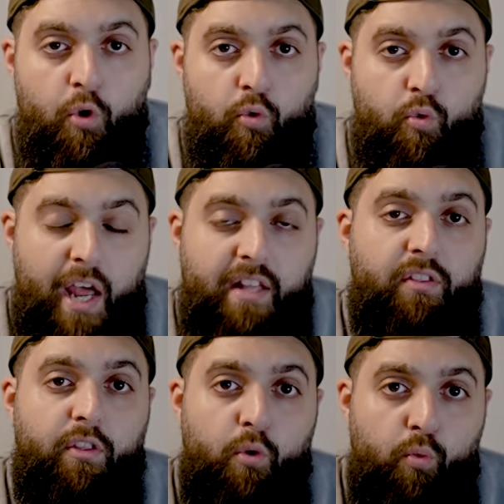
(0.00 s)

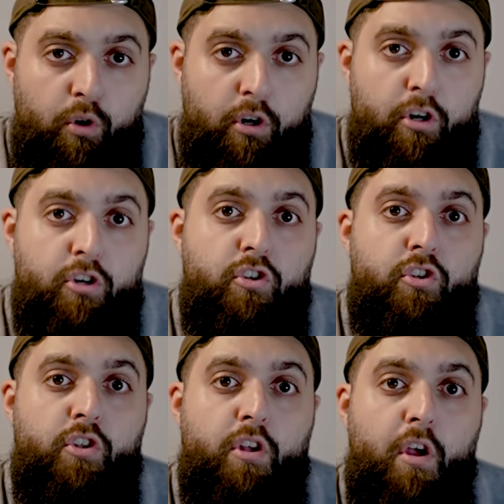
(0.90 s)
write the
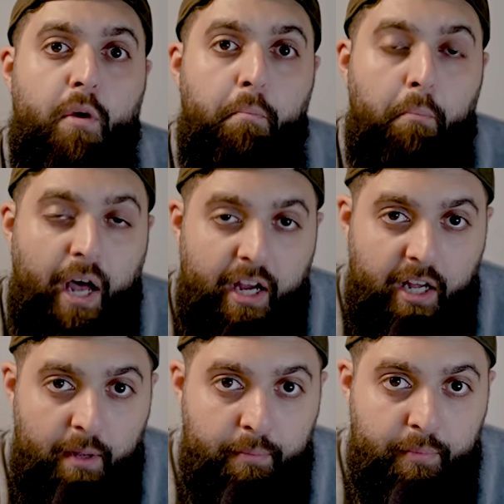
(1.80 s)
words
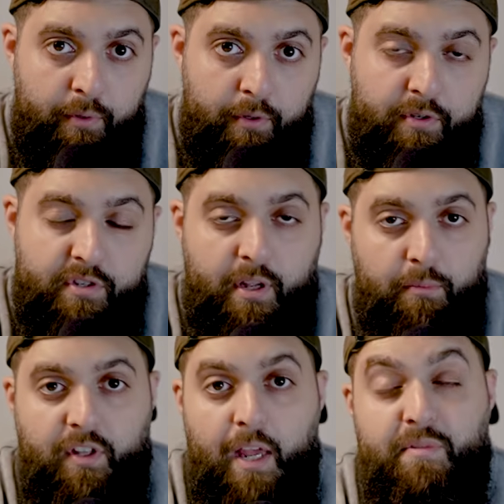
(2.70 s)
mockup,
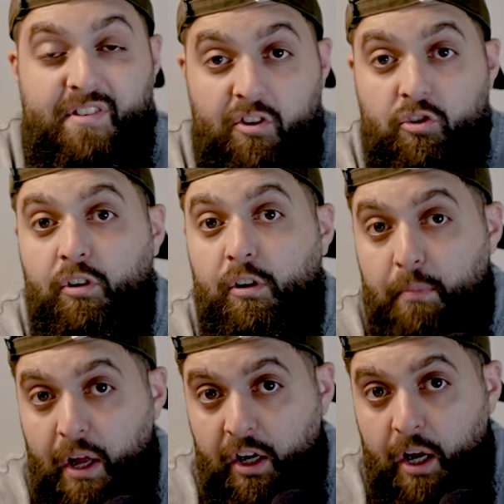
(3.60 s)
sometimes digital
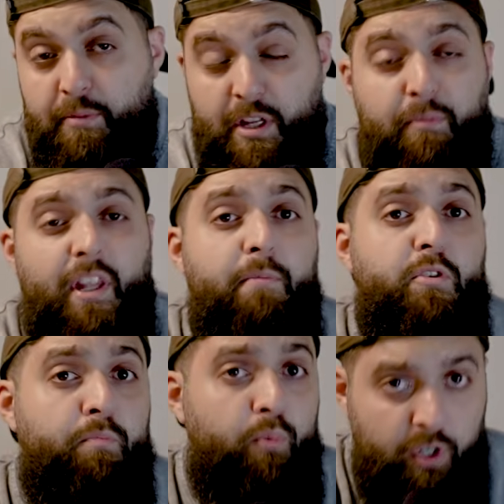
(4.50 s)
mockup, sometimes
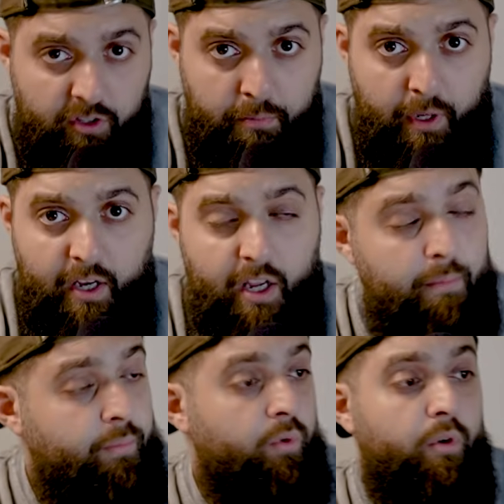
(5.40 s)
print
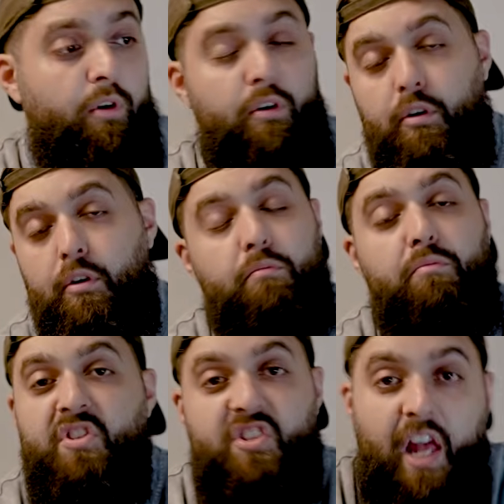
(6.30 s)
mockup or
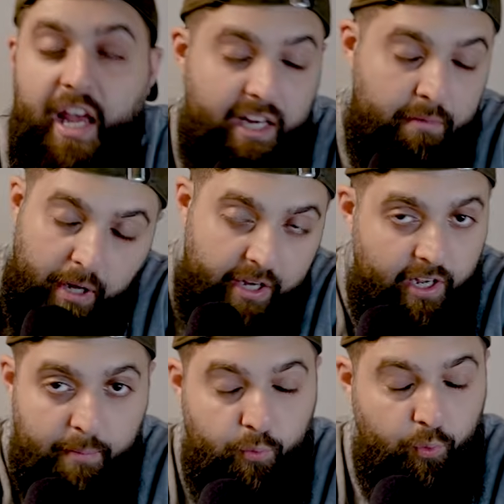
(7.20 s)
sign
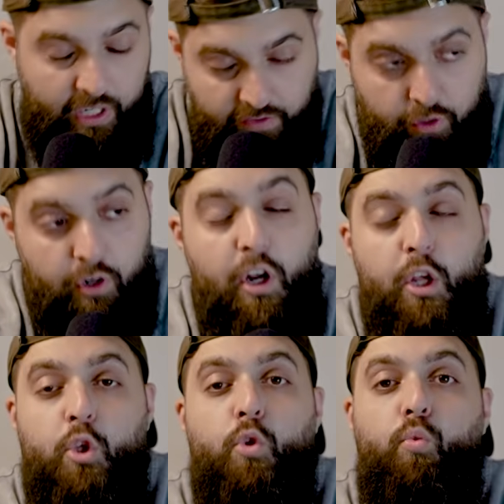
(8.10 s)
mockup, whatever
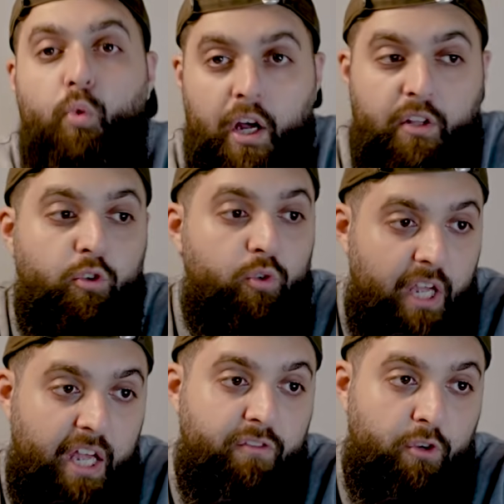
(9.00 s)
you want to
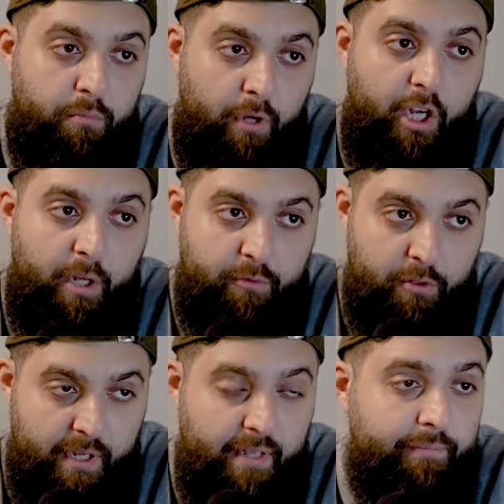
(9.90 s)
have your mockup to
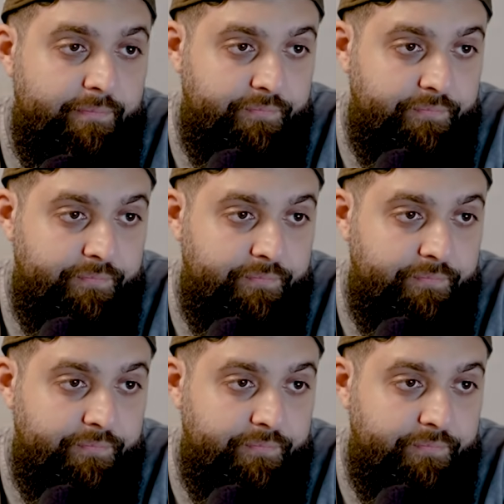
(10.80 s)
be,